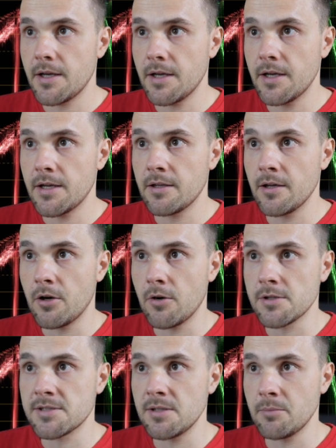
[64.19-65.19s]
and now
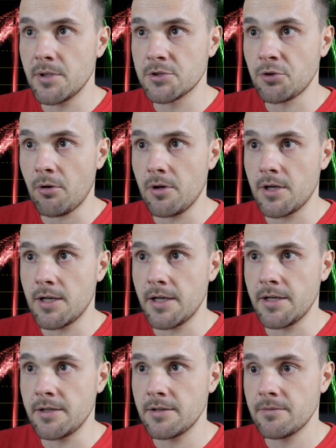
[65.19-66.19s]
I'll simply draw a
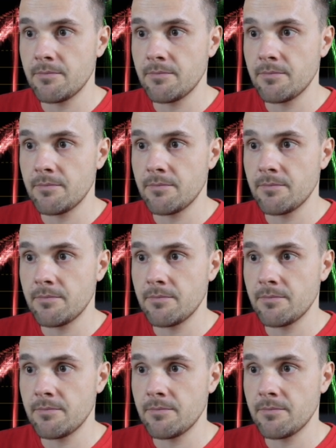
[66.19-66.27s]
line.